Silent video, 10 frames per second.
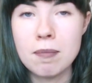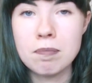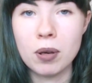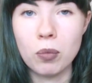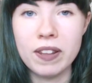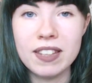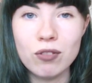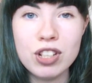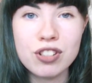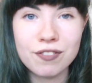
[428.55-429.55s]
but when they
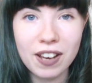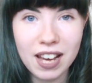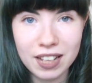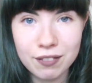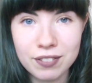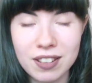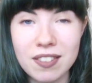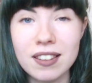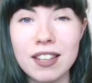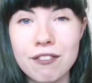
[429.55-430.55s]
reach 5, the
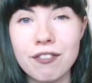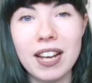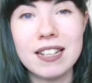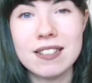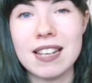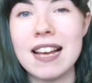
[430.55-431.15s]
thing they find